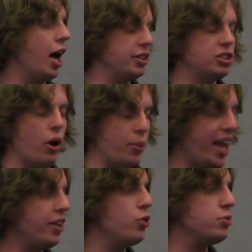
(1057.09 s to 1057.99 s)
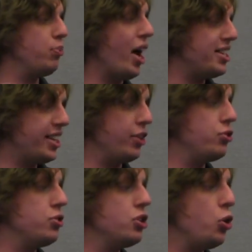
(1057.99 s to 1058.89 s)
sorry, we can't use blind
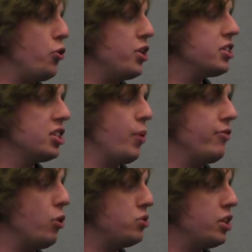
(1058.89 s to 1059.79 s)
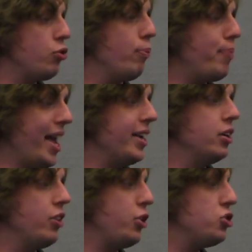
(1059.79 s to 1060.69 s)
signatures to do this because we have no central bank,
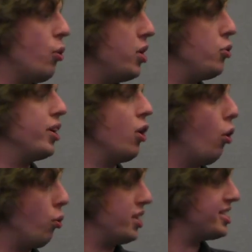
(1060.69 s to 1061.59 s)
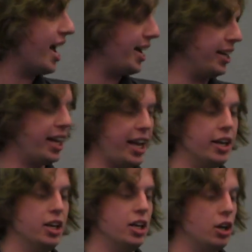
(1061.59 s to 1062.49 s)
right? There's no one who can hold a signing key,
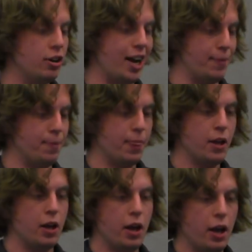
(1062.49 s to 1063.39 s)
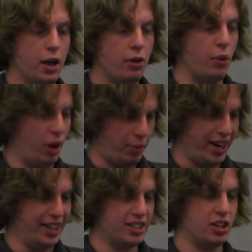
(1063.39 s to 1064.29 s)
right? We want to be in
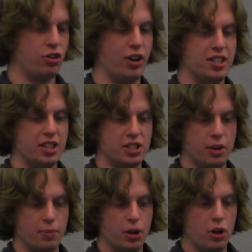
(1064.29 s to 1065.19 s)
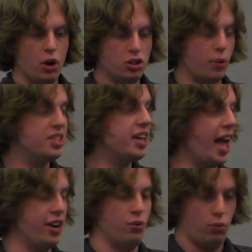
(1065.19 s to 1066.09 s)
a decentralized system. So
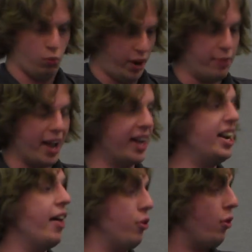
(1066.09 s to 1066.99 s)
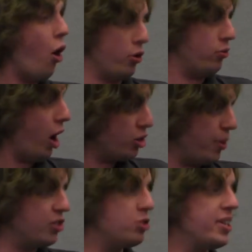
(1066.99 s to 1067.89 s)
instead, we make another, our
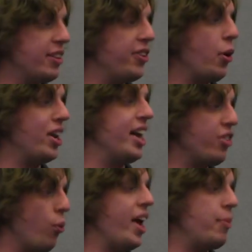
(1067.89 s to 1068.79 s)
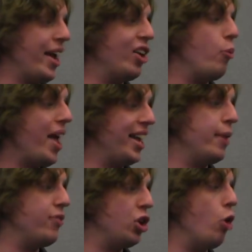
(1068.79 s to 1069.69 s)
contribution was basically figuring out another way to make an opaque
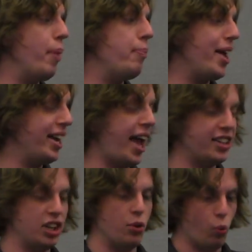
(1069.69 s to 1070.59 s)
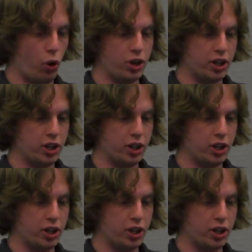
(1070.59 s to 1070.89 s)
envelope and make it actually work.